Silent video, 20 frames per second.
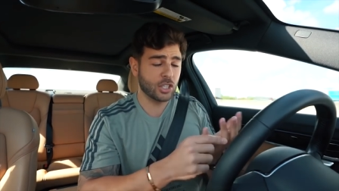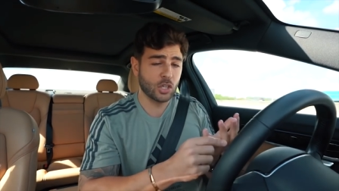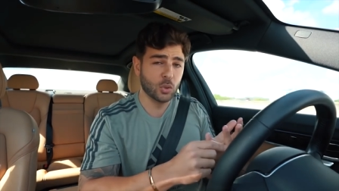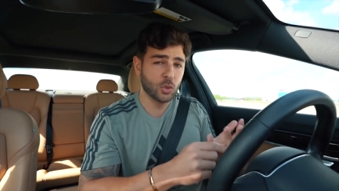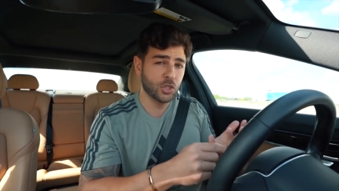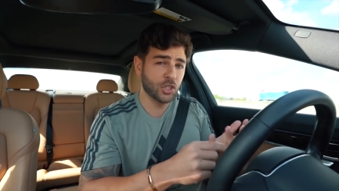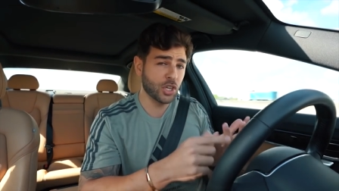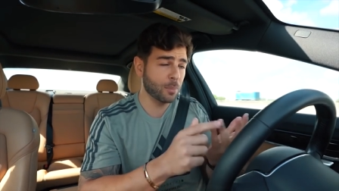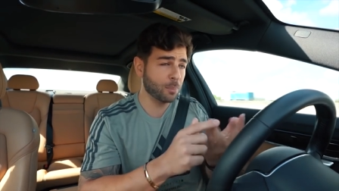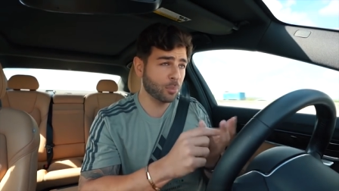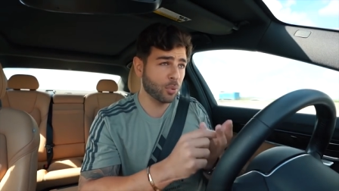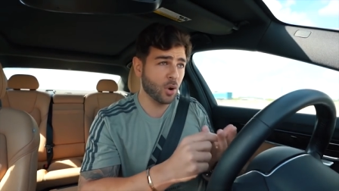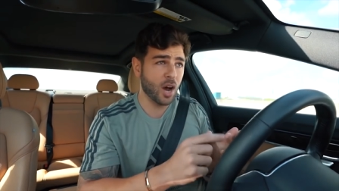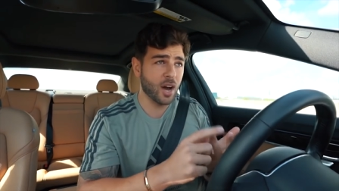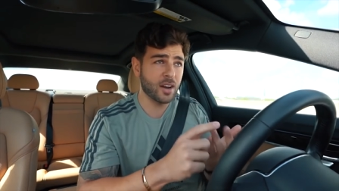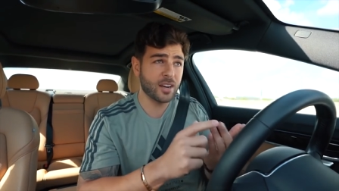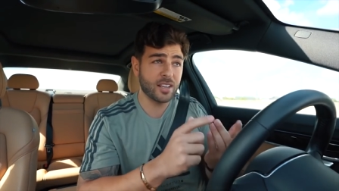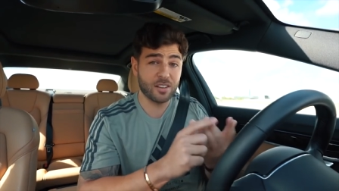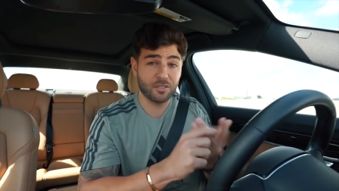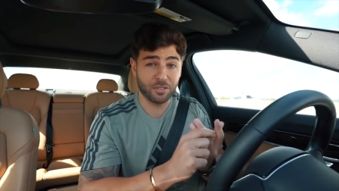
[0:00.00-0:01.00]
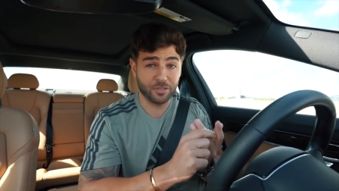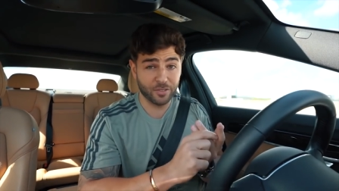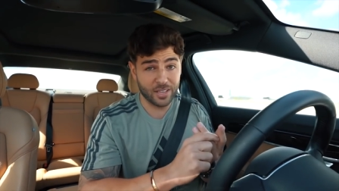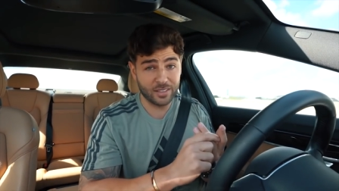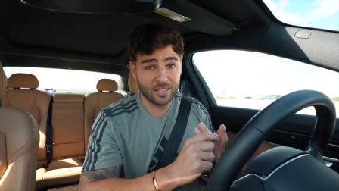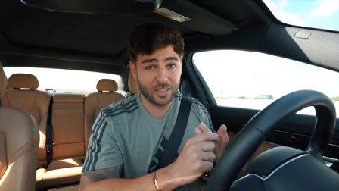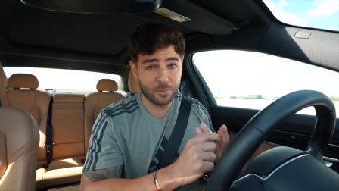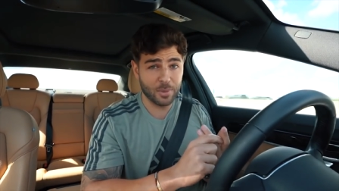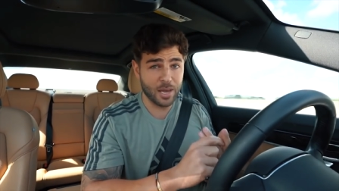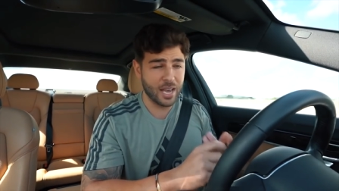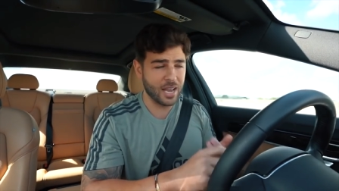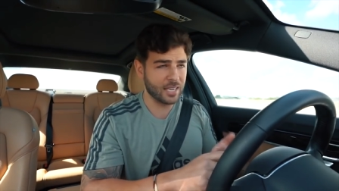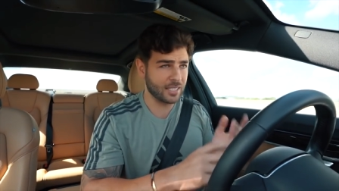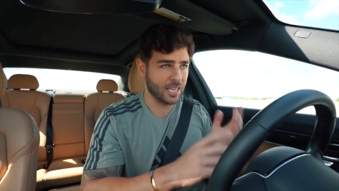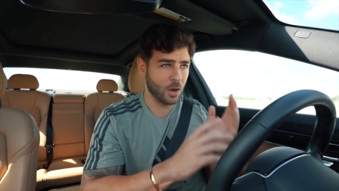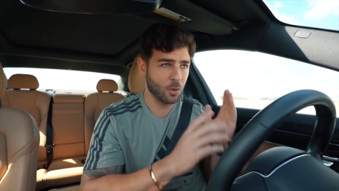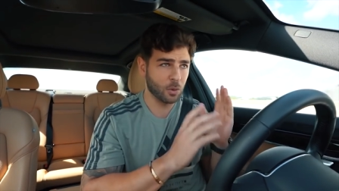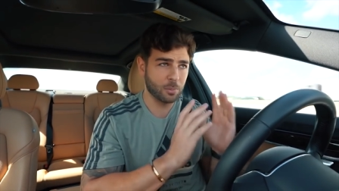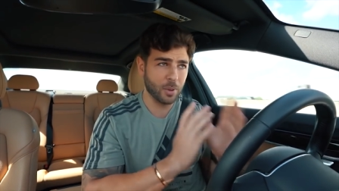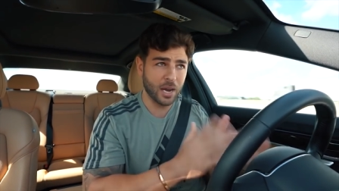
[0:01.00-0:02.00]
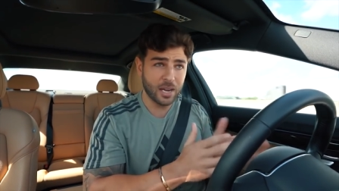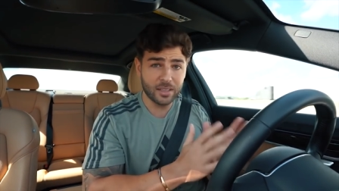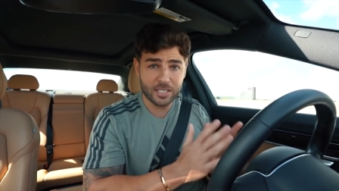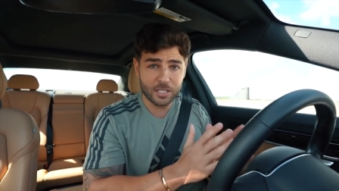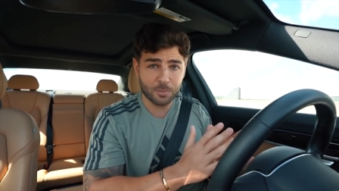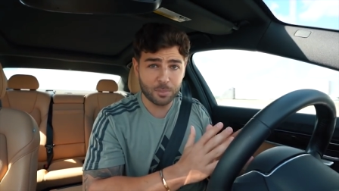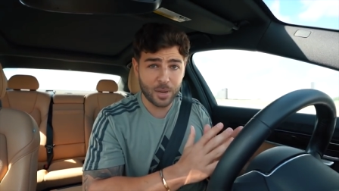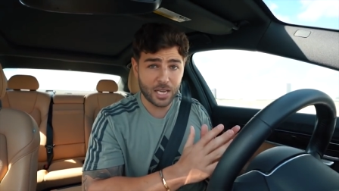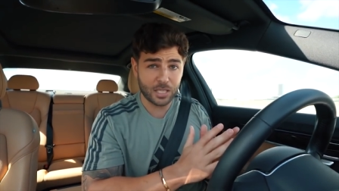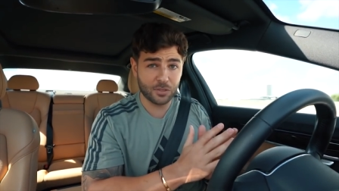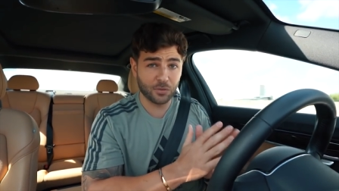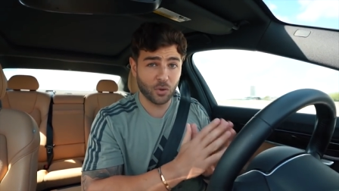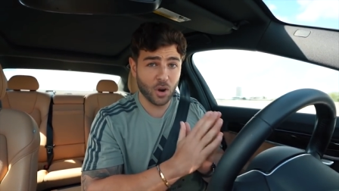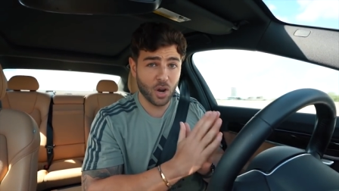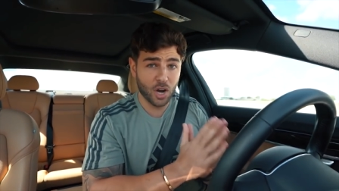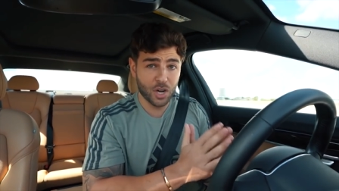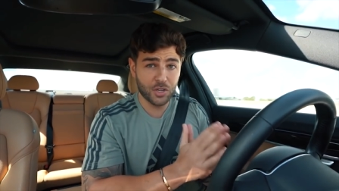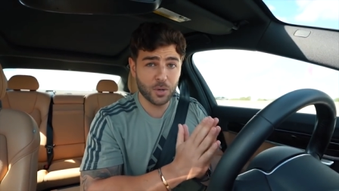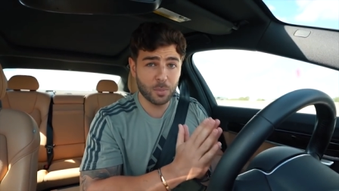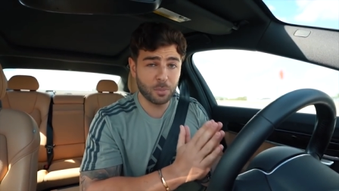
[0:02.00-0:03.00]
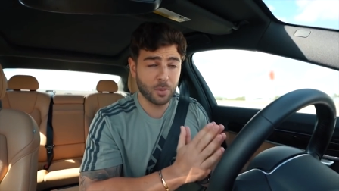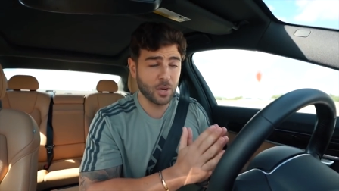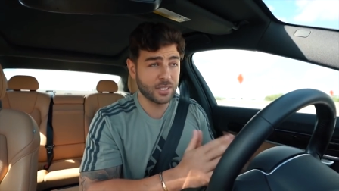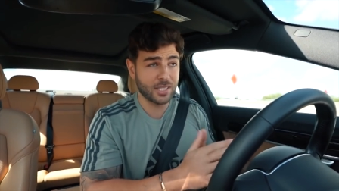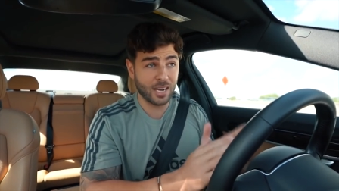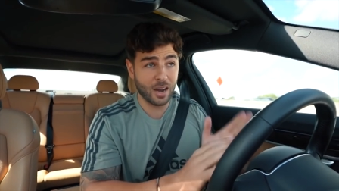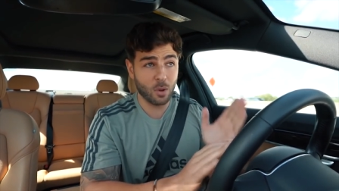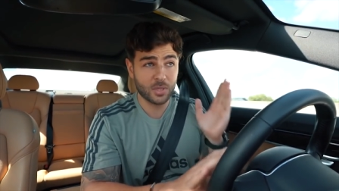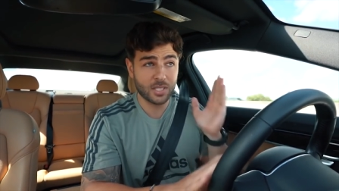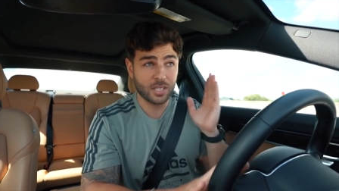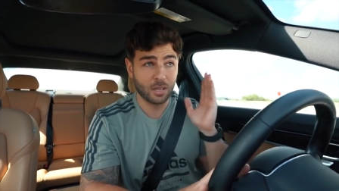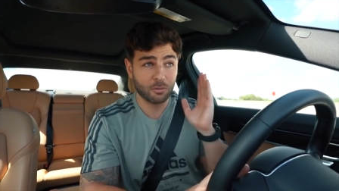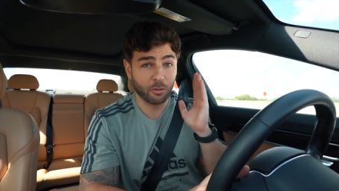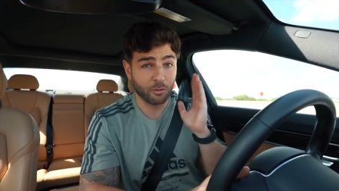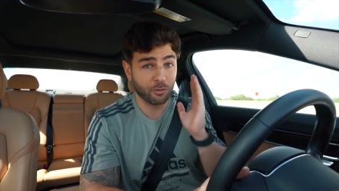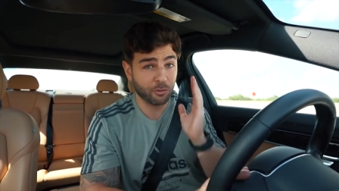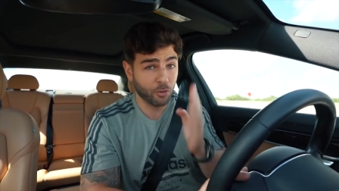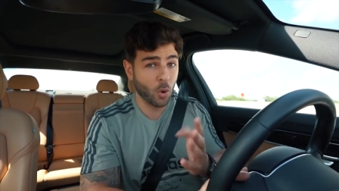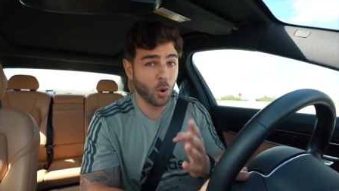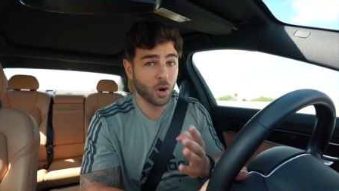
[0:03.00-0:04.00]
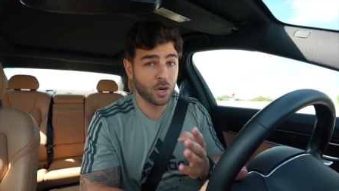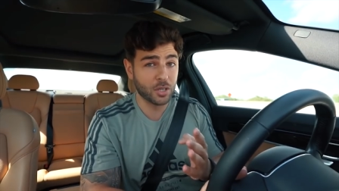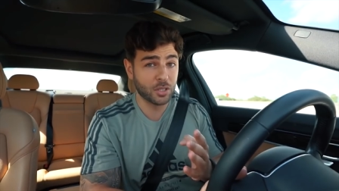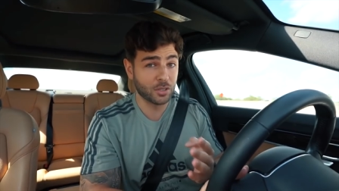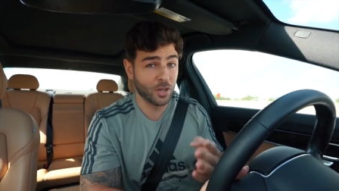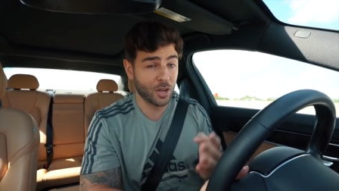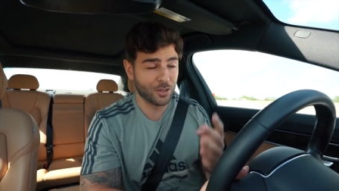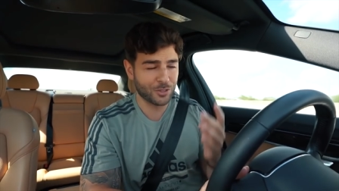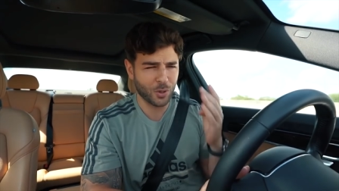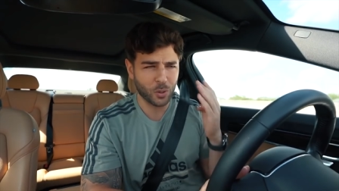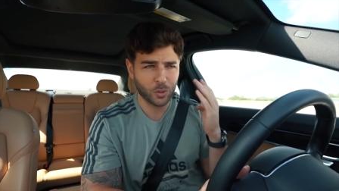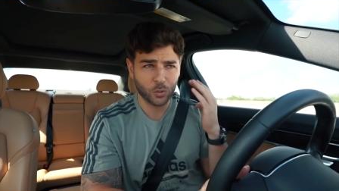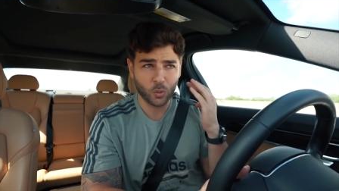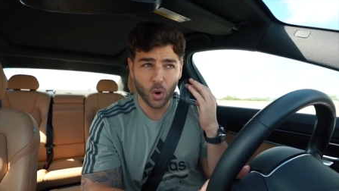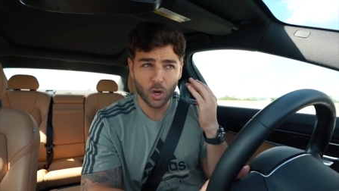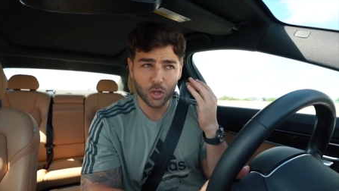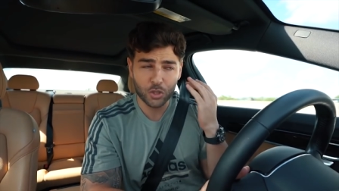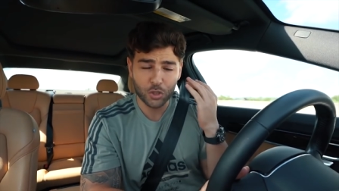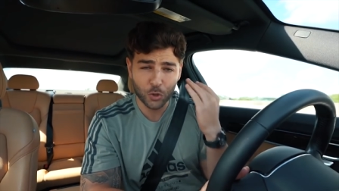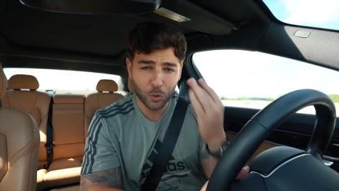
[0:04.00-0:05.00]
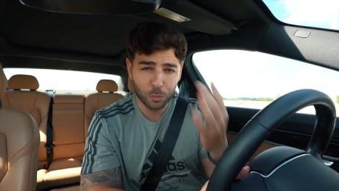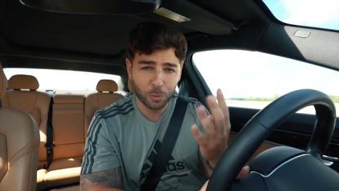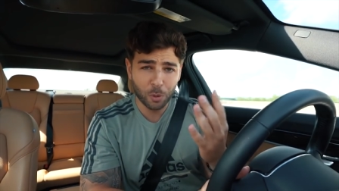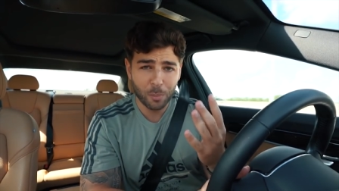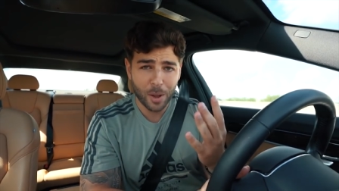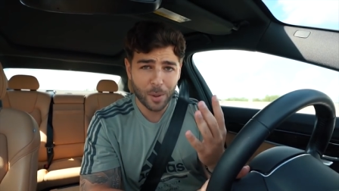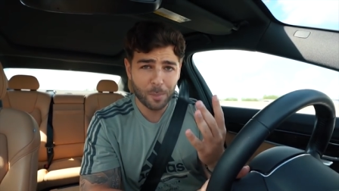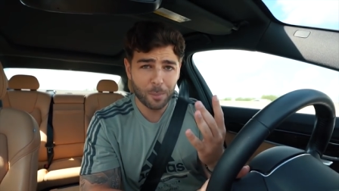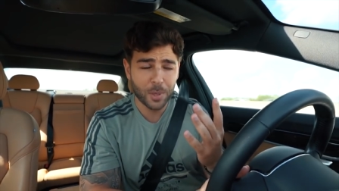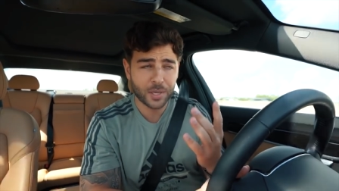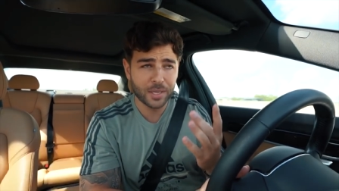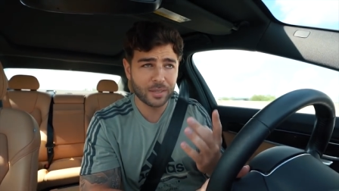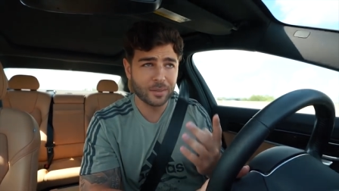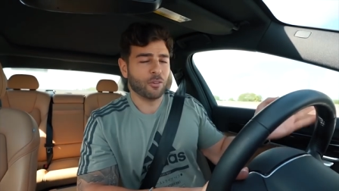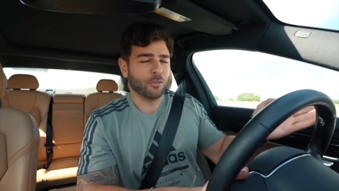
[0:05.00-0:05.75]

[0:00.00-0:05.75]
Gucci, Prada, and Fendi bags. I would buy these bags for a hundred bucks and I would sell them for four hundred dollars, so I'd quadruple my money.